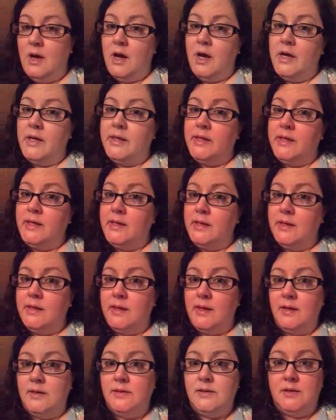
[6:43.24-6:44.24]
I
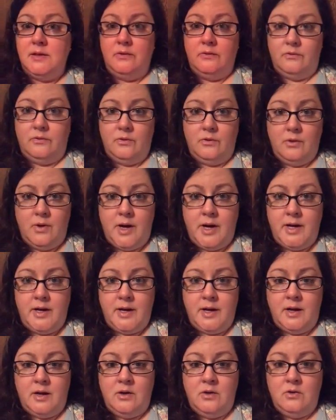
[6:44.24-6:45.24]
think that's it for right
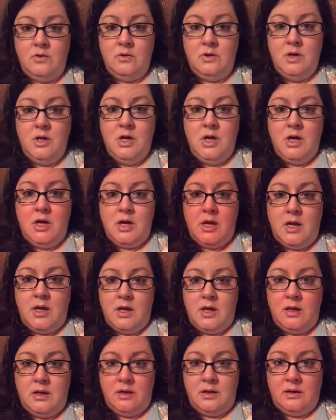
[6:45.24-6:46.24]
now,
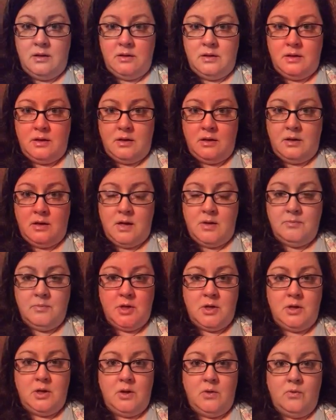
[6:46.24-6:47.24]
and I'm
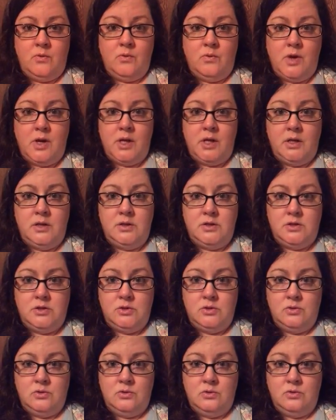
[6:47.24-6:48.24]
getting ready
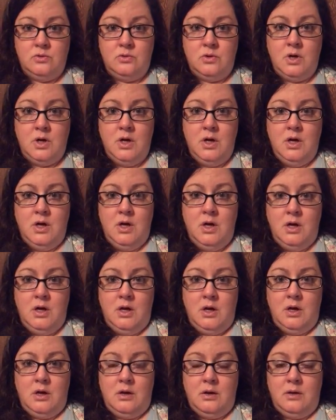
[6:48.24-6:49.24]
to
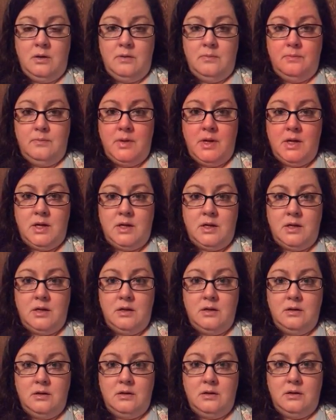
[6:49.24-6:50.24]
make
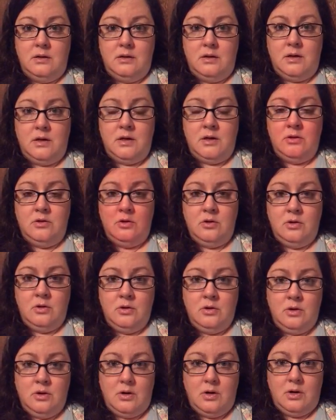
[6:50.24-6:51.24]

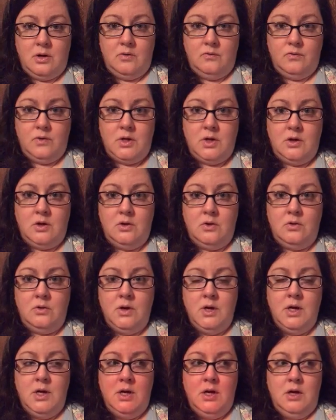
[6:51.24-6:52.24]
another video
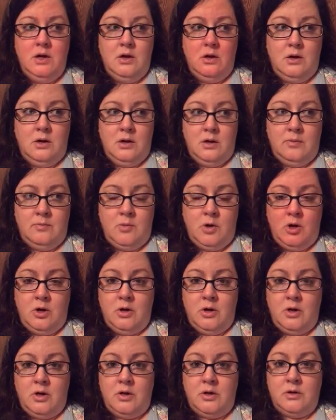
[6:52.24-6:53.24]

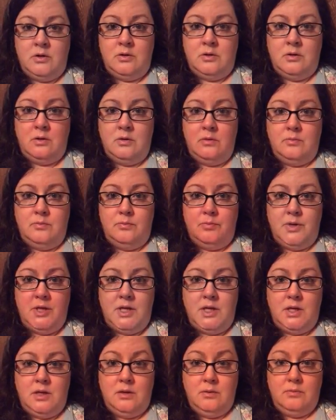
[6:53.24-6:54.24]
on
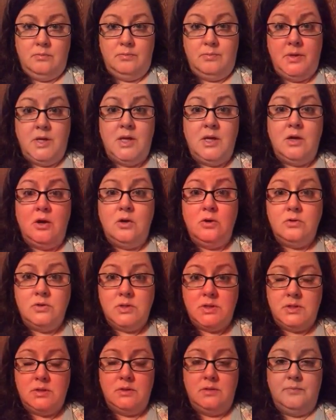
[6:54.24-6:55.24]

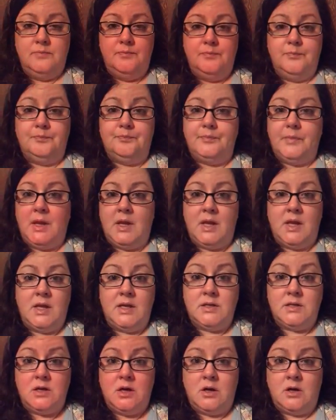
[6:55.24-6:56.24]
PCOS. I
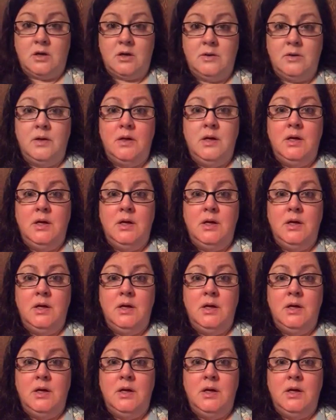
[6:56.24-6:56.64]
can't talk.